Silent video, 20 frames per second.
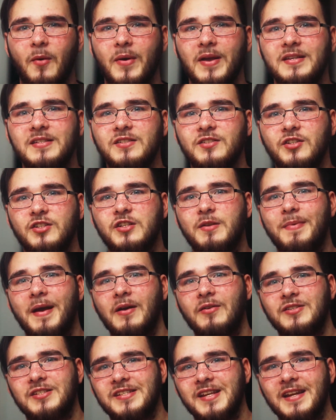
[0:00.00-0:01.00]
It isn't just
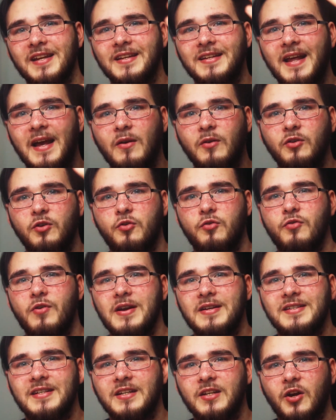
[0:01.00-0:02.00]
about sitting down and
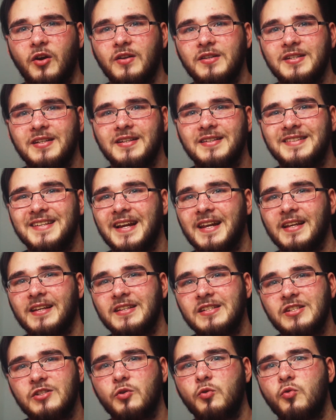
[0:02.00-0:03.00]
creating content and telling a
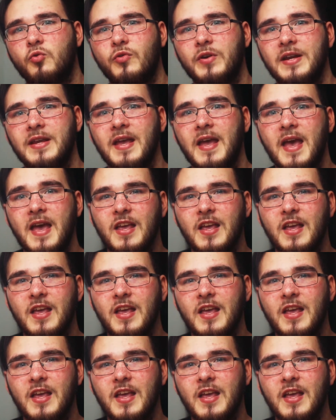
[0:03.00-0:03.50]
story.